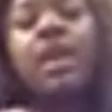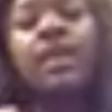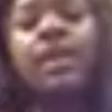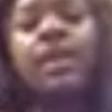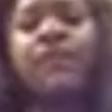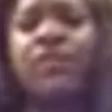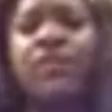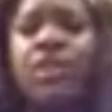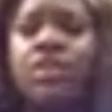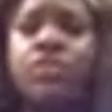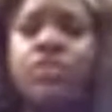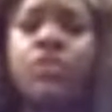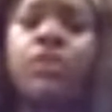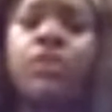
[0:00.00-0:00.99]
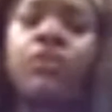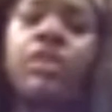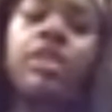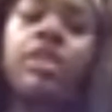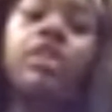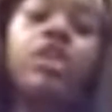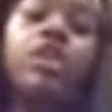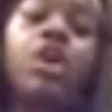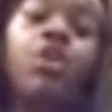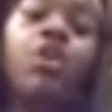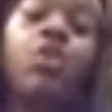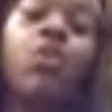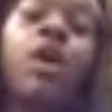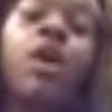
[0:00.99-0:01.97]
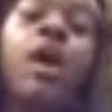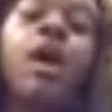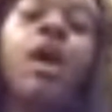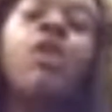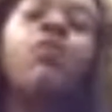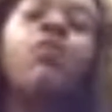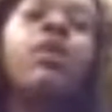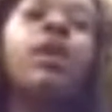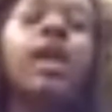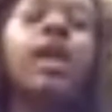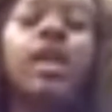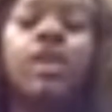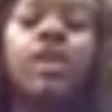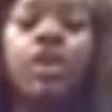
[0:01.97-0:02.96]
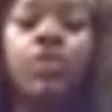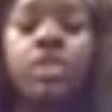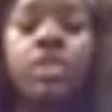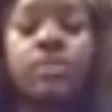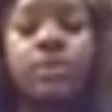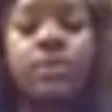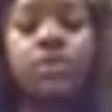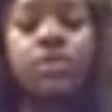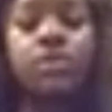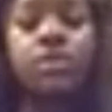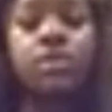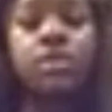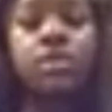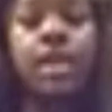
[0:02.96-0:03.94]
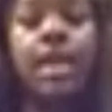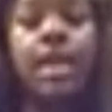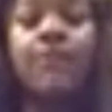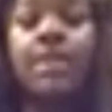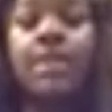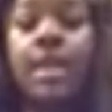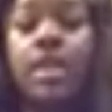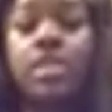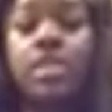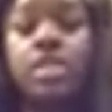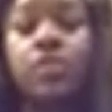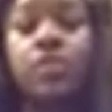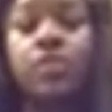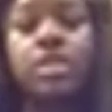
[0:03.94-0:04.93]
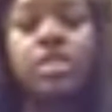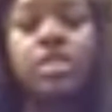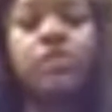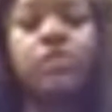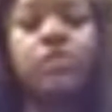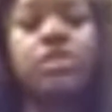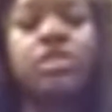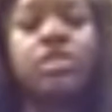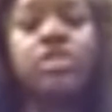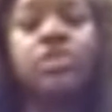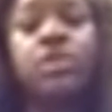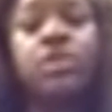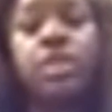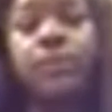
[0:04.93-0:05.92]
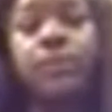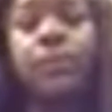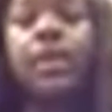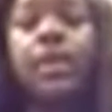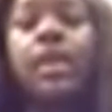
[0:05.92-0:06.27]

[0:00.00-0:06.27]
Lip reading: And at first, we didn't really know what angle we're supposed to have it at until we did some research on it.